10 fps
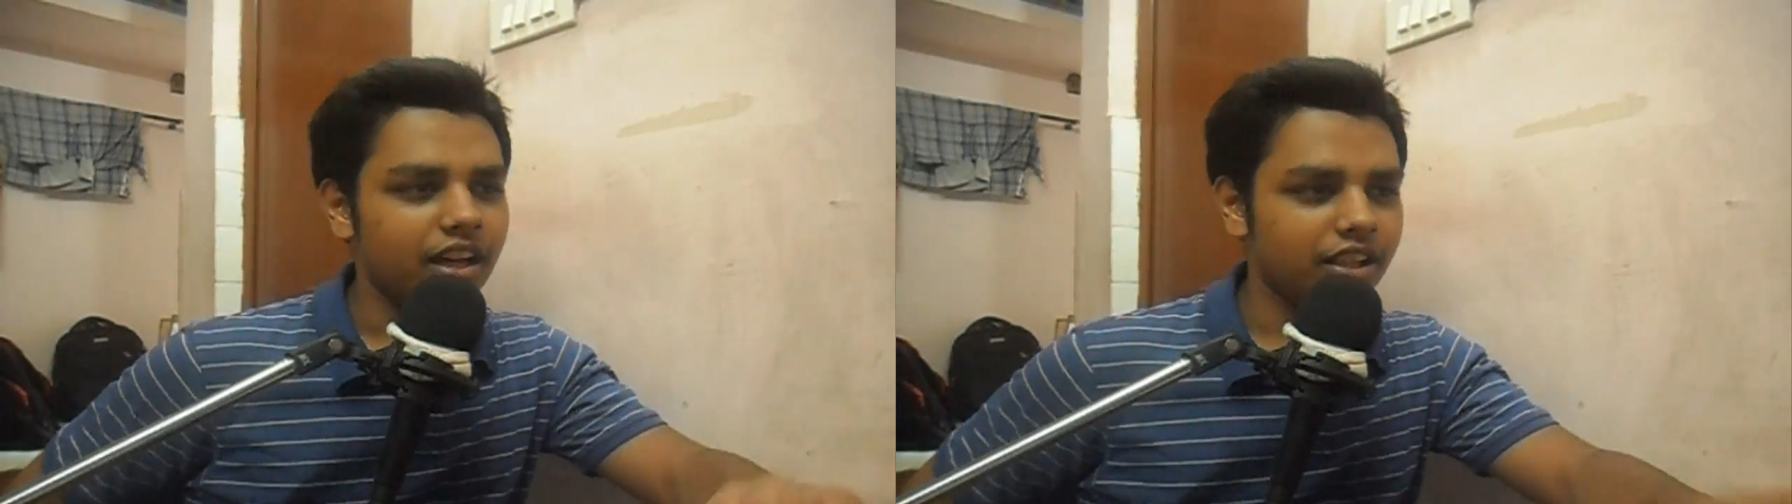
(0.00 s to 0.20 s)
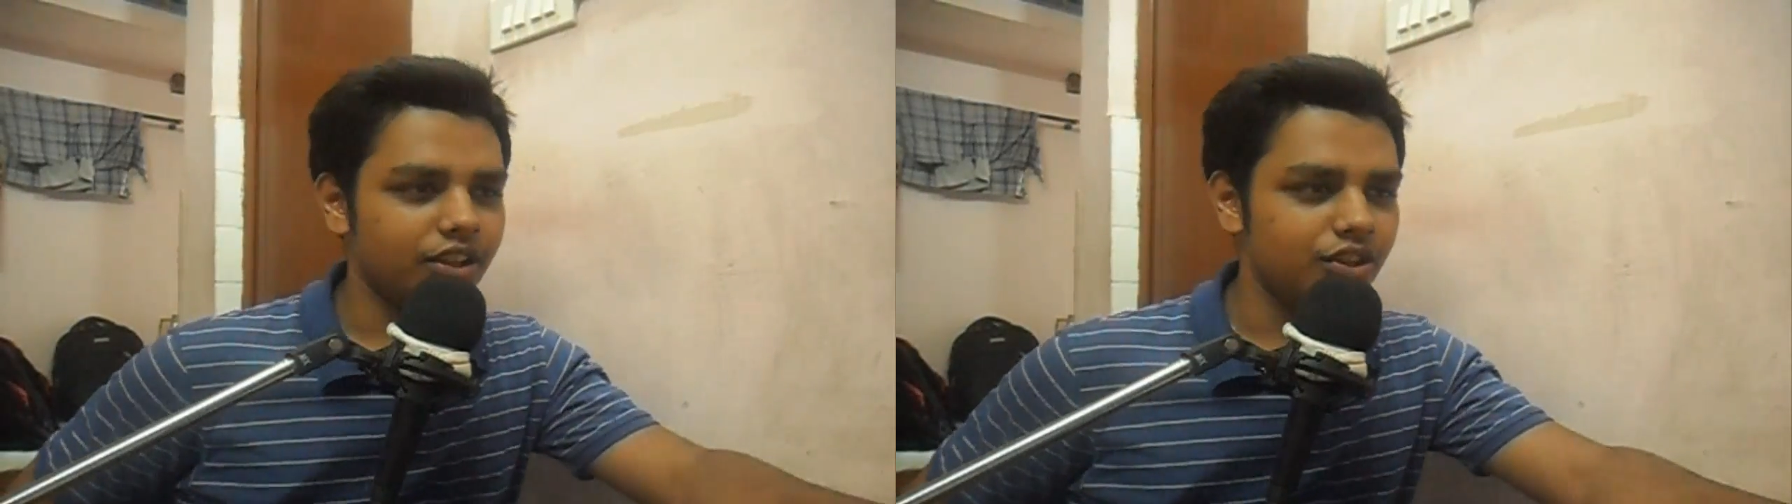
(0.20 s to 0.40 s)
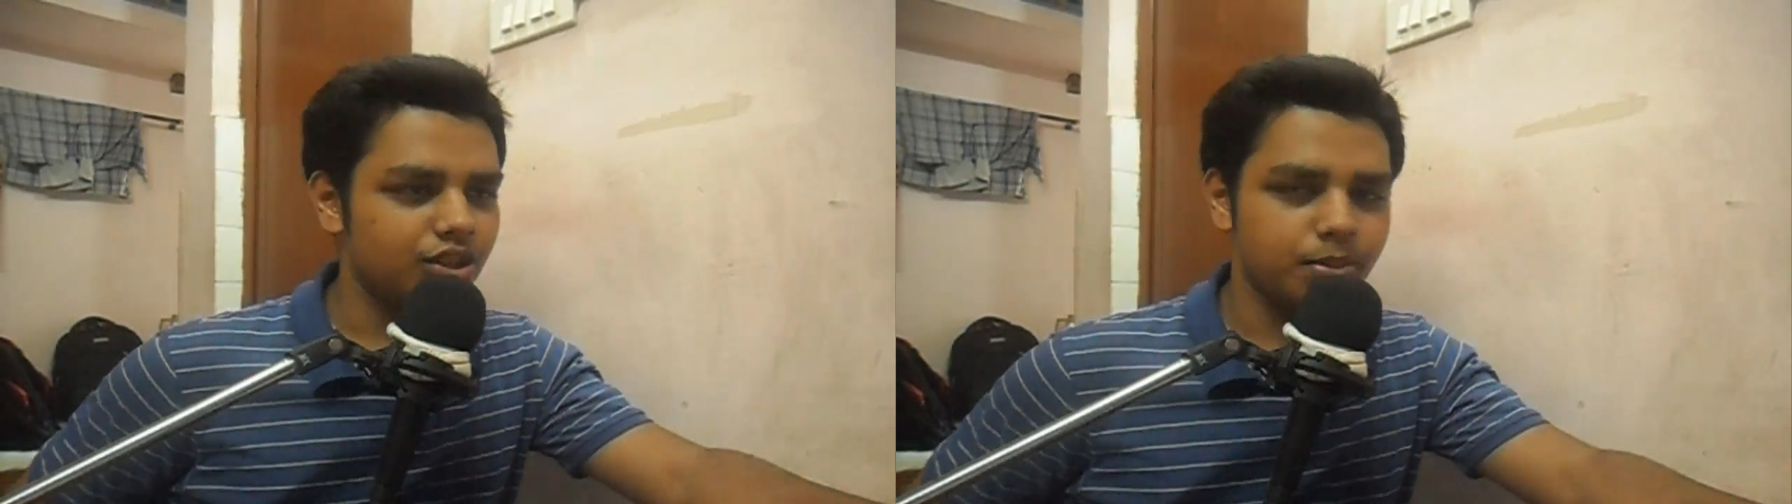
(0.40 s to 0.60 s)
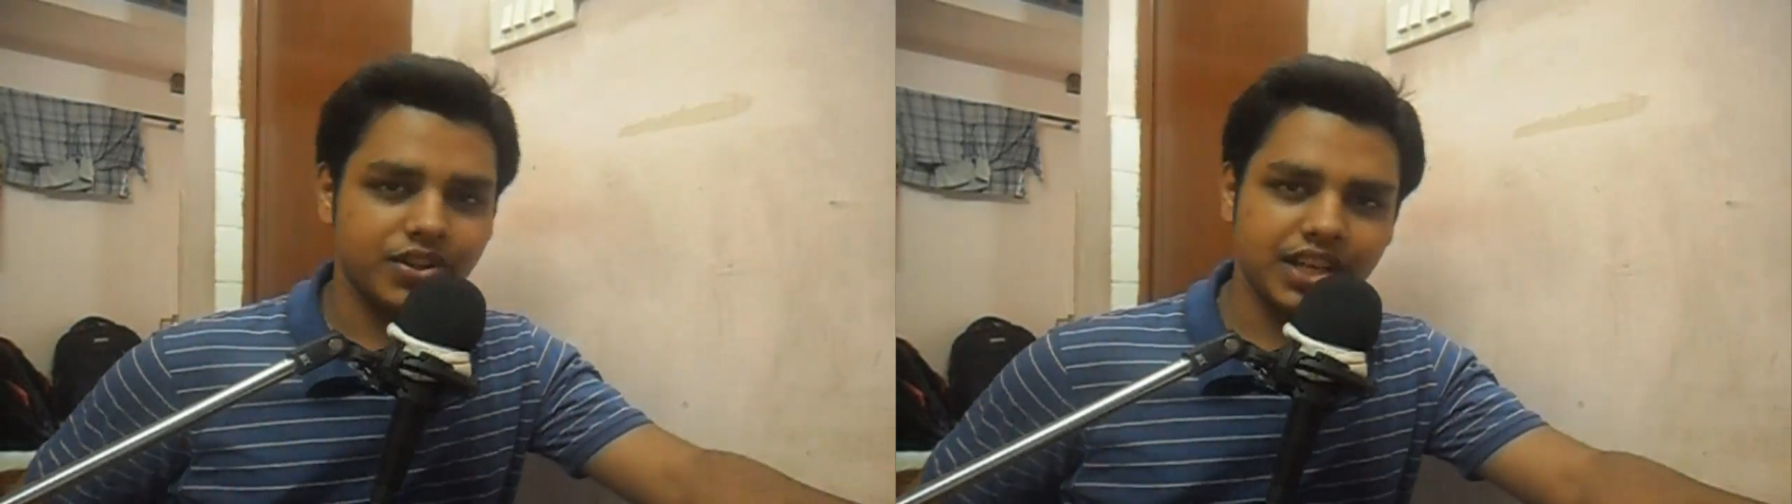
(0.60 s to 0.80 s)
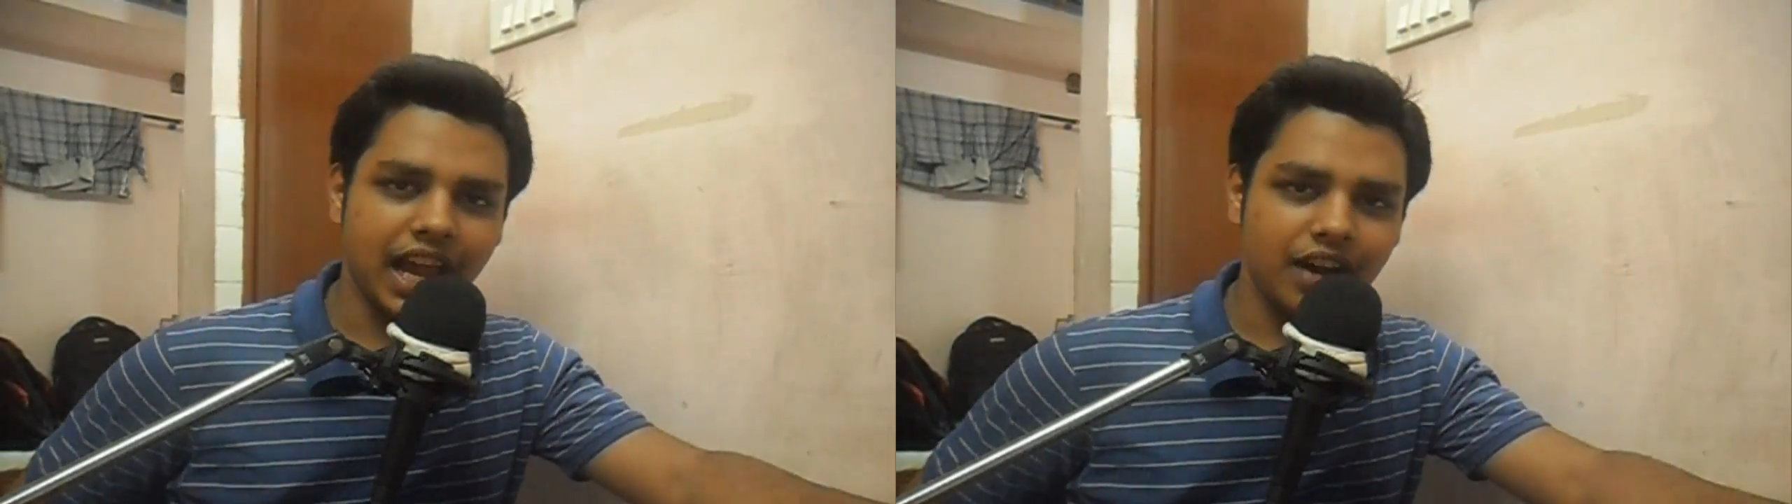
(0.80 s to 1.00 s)
other
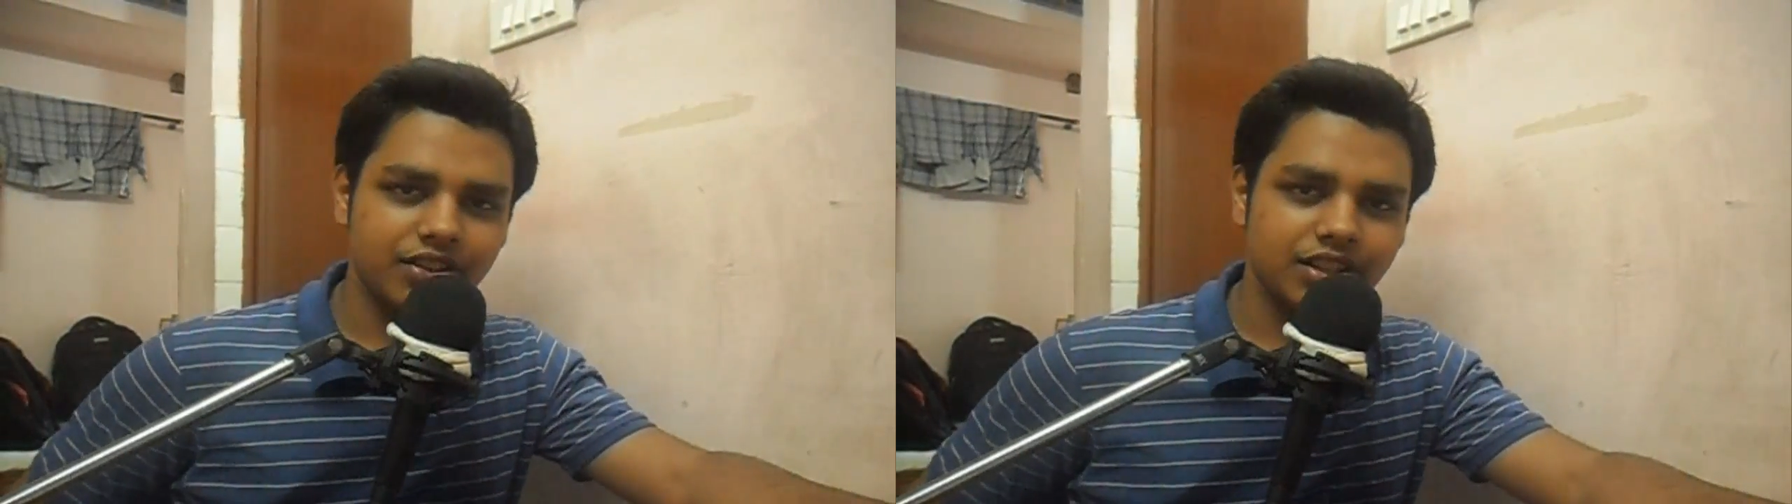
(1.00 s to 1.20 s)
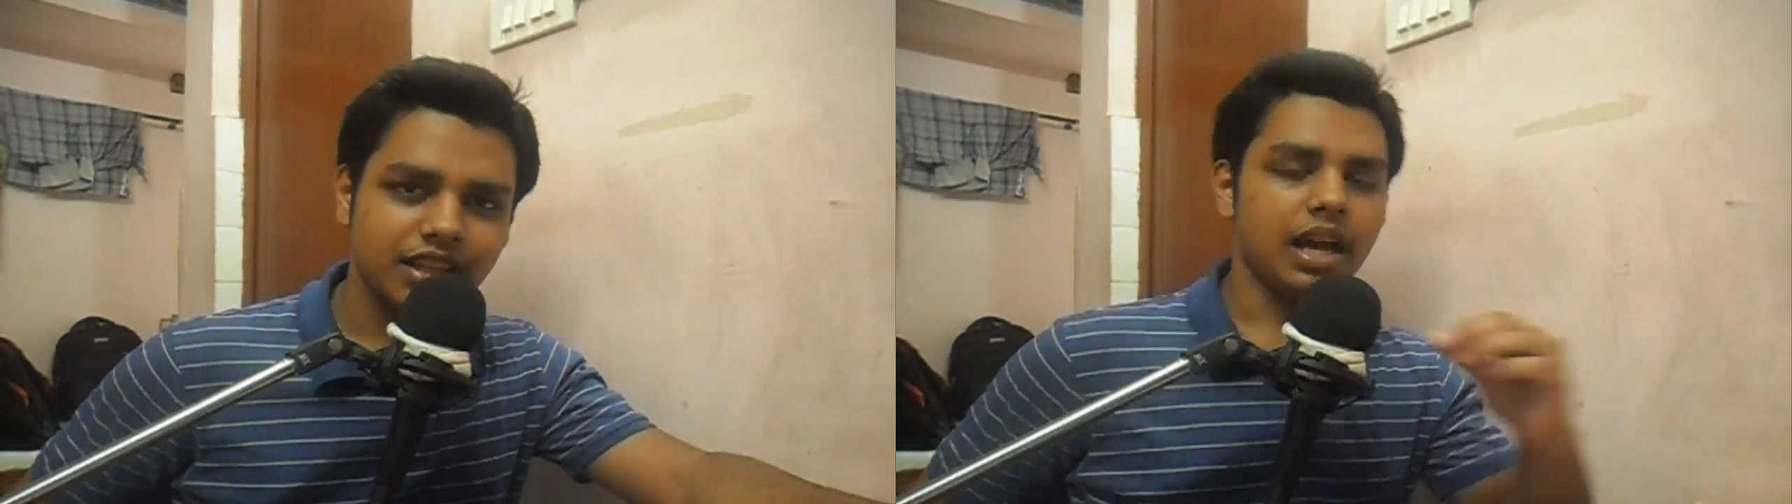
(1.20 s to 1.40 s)
YouTubers out.